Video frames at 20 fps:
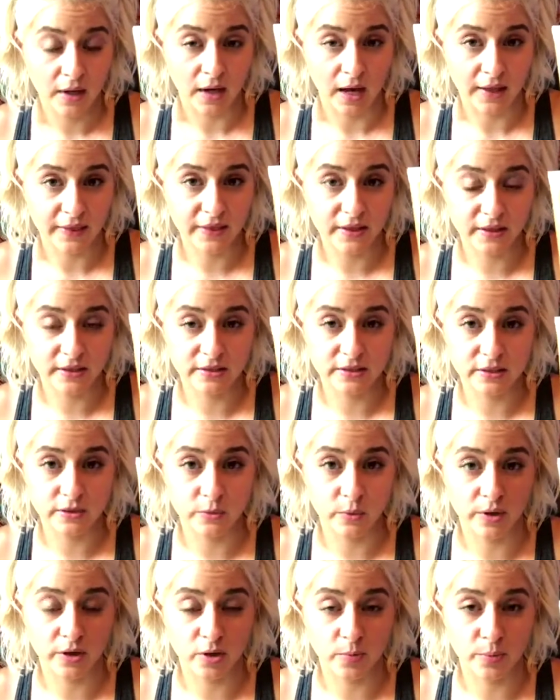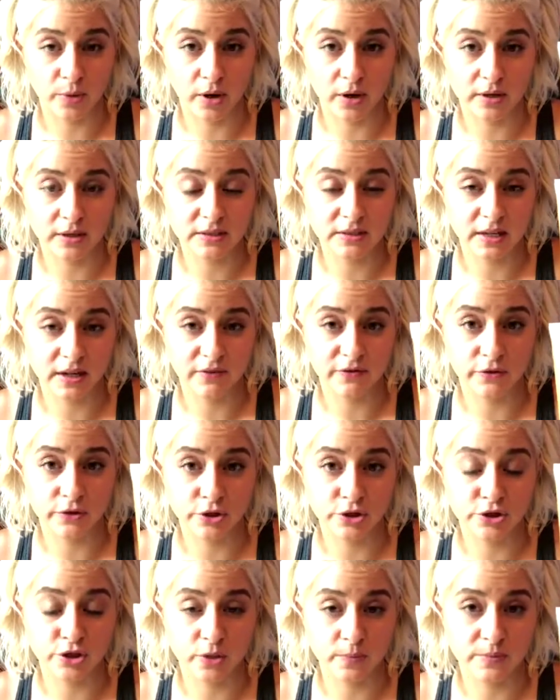I think this is one of the products that I
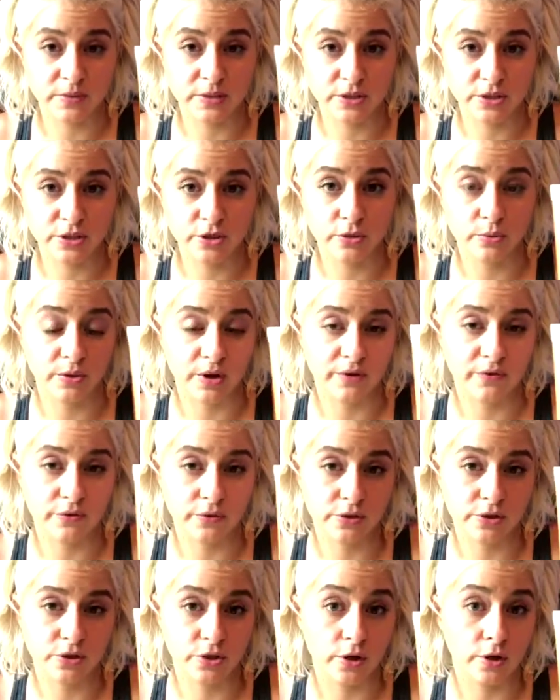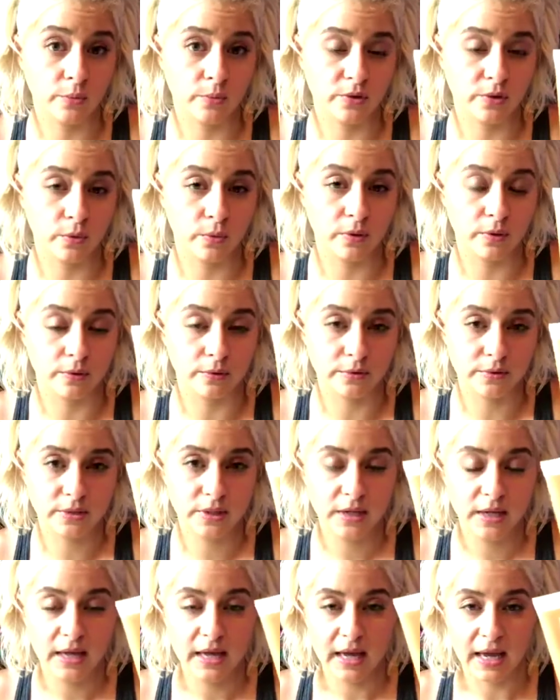first jumped into when I first started with oils.
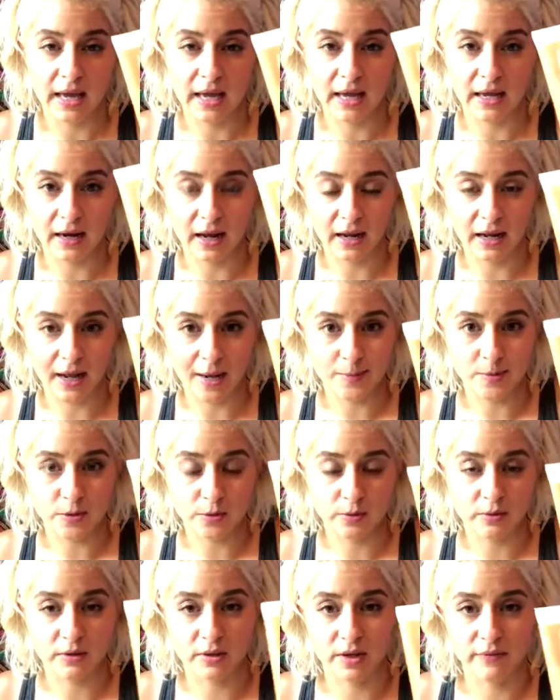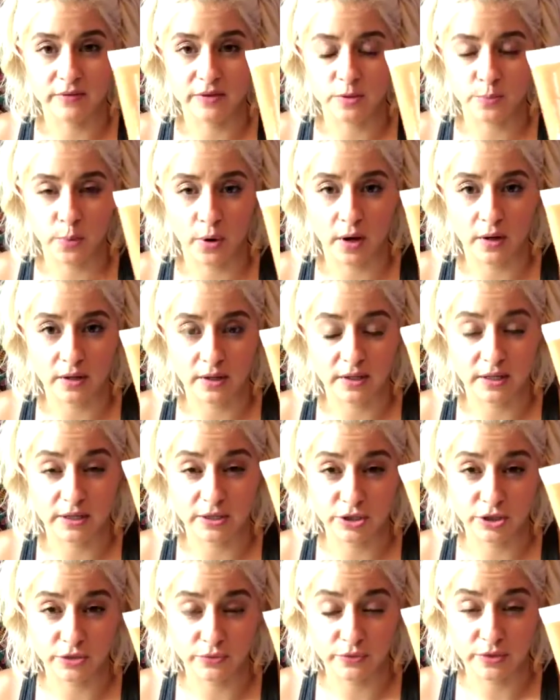And I absolutely love this product. And I
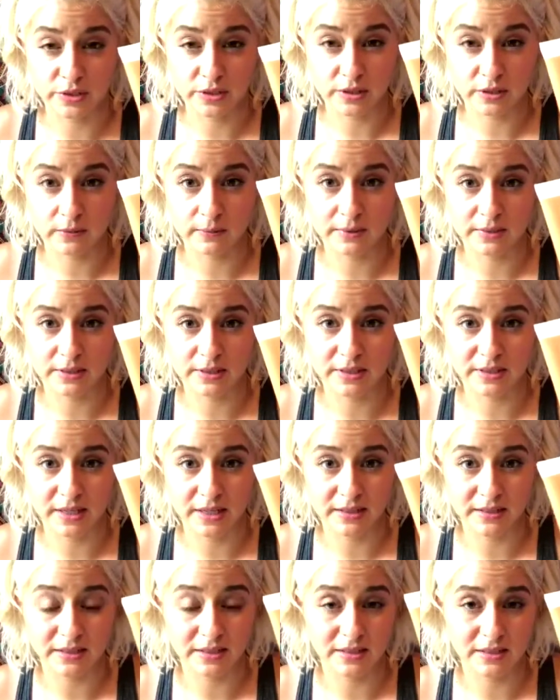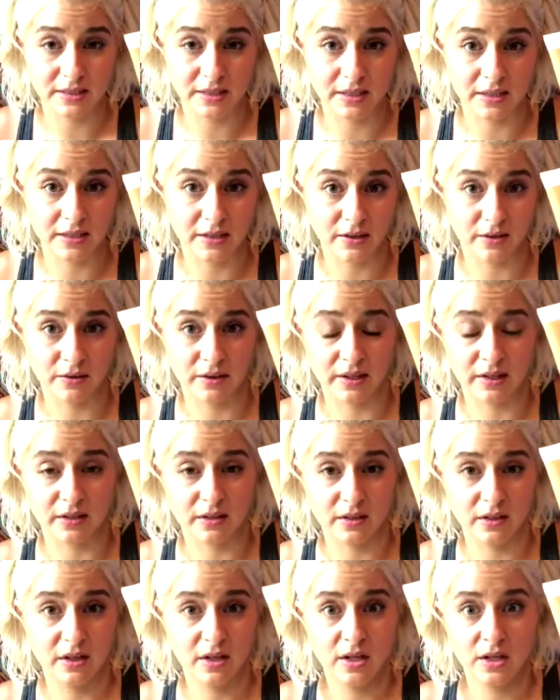just recently went to the dentist and they're
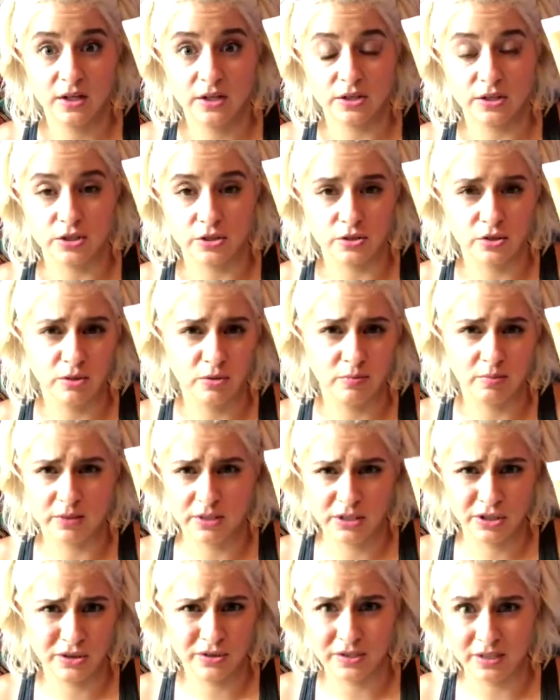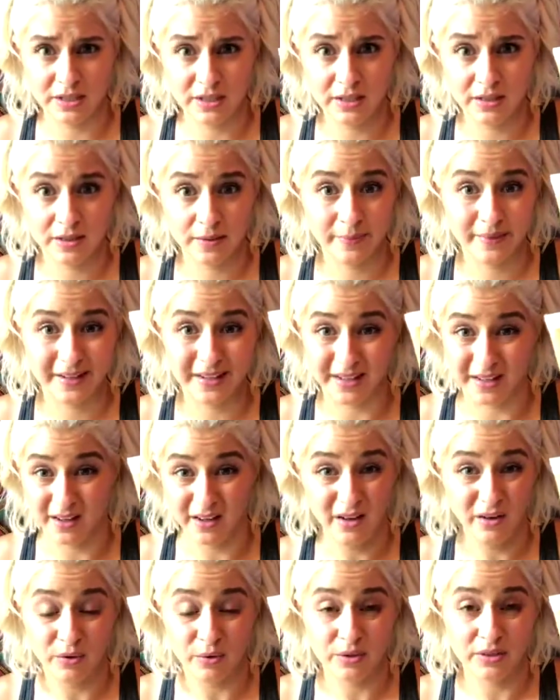like, do you bleach your teeth? I'm like,
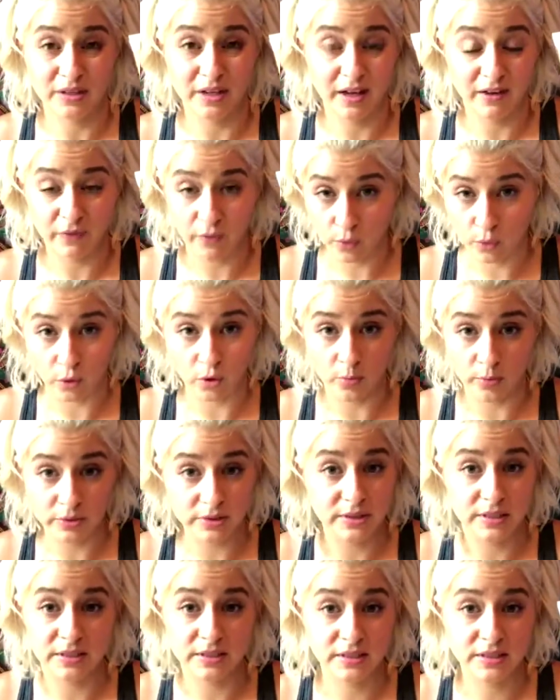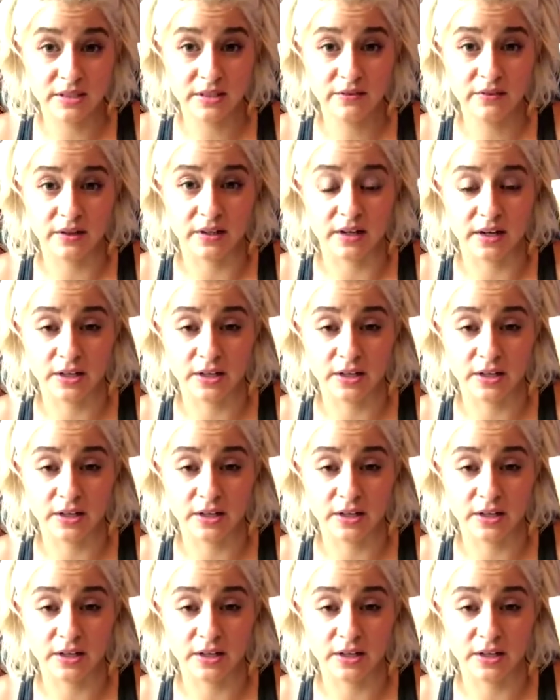no, because I have horrible sensitivity.